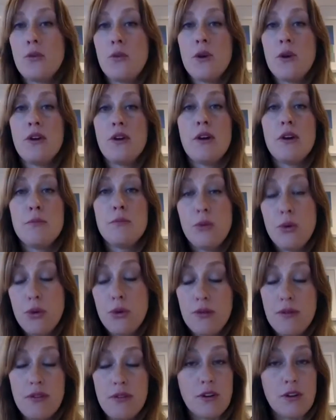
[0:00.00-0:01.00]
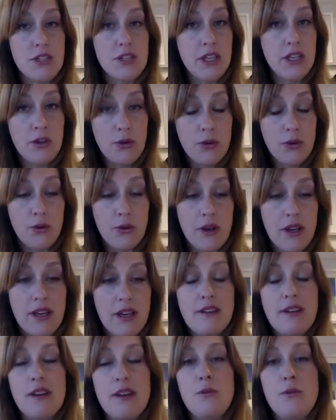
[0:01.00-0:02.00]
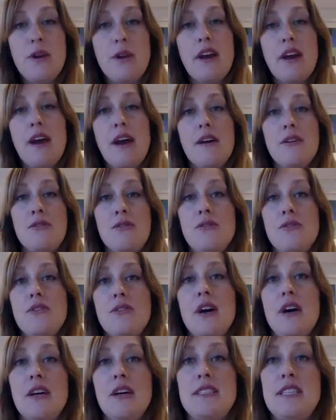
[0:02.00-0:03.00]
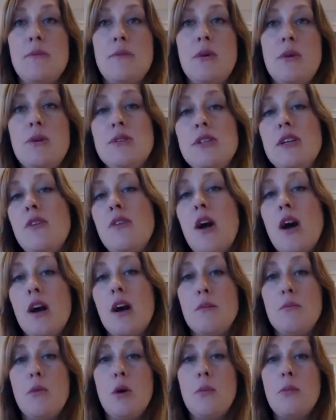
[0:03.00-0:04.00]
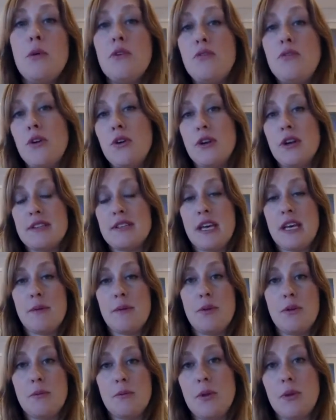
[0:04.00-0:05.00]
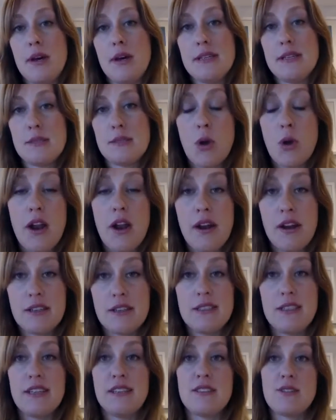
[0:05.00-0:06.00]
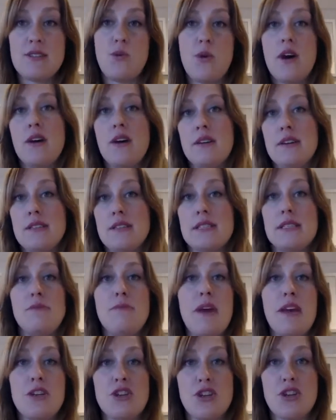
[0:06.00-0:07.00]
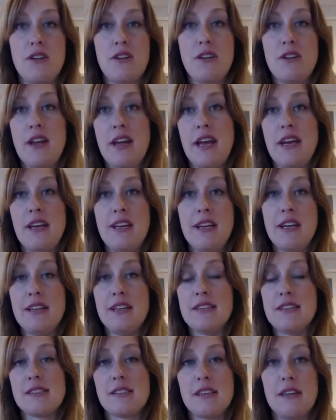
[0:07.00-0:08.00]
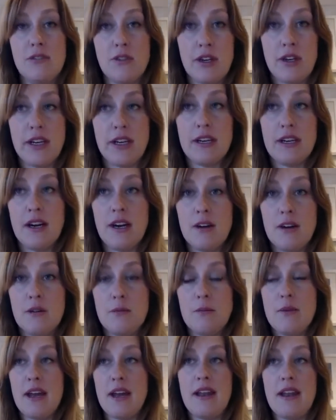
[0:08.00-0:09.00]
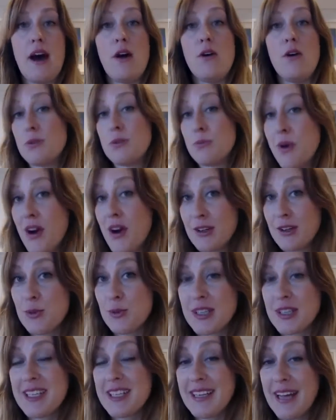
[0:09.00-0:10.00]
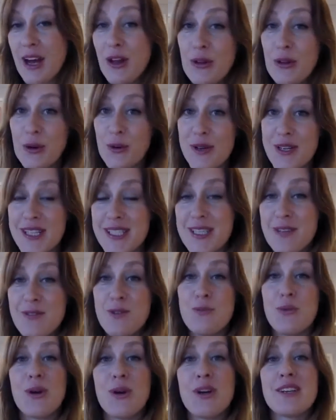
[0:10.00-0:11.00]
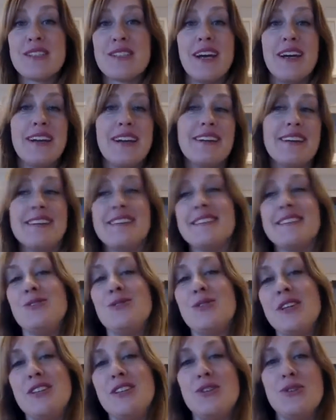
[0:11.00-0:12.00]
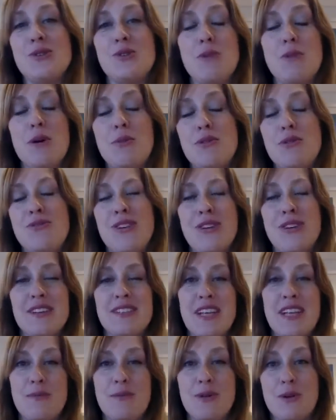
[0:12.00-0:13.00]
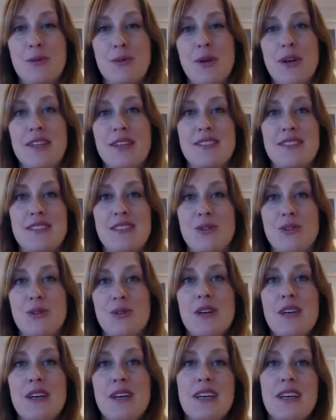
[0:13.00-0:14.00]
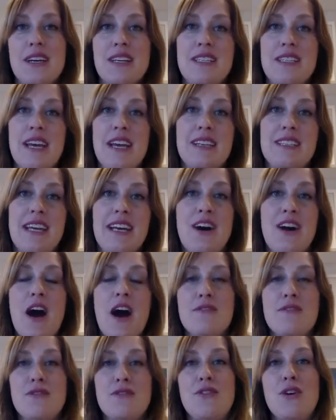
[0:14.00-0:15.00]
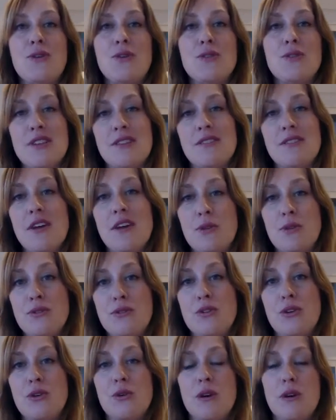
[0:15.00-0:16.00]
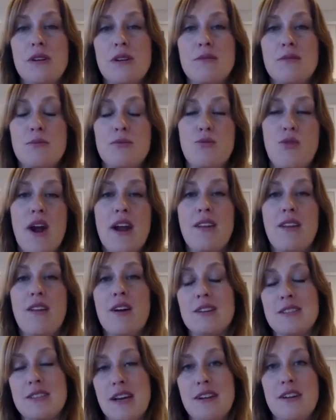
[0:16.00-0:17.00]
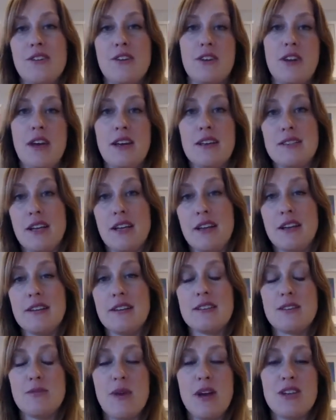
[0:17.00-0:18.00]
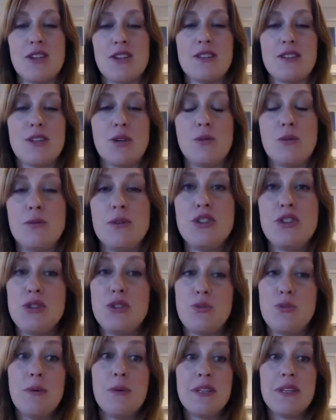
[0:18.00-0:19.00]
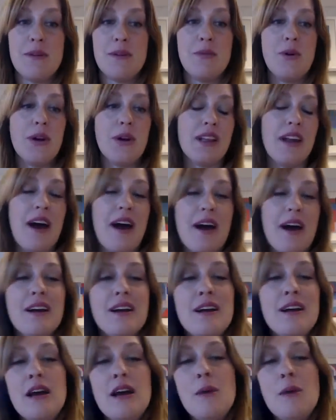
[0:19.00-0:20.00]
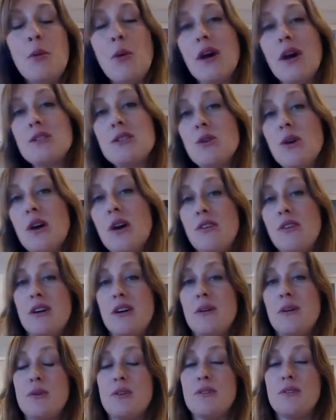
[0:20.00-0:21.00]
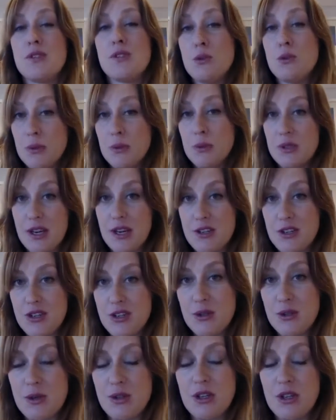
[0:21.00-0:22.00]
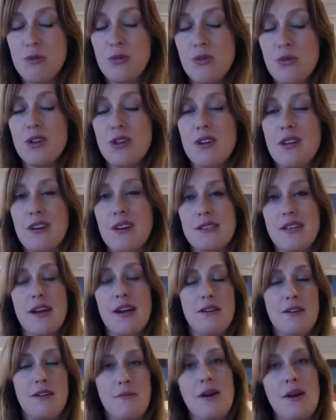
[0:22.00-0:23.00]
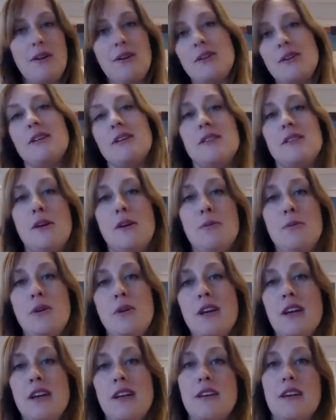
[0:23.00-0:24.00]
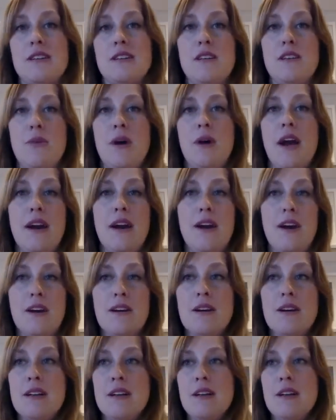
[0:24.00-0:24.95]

we are in booth 1303, and we have demos of our Mobile Phone Examiner Plus product, as well as Summation and AD eDiscovery, and how those products work together, which is even more exciting because you can use Mobile Phone Examiner Plus to take data off of phones and then review it right alongside other case data and Summation. So we'll be demoing that. We also have a couple of super sessions, which I'm really excited about because they're being conducted by our